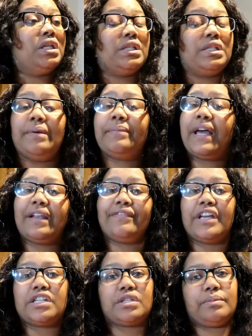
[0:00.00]
some kind
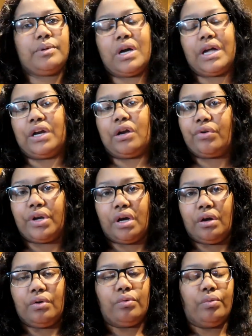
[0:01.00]
of vegetable i don't
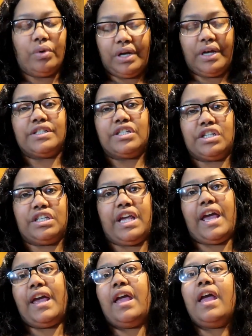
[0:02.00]
know what just
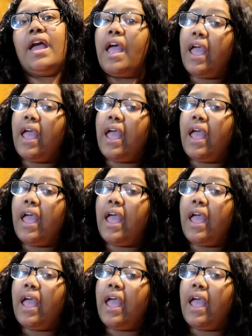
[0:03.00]
yet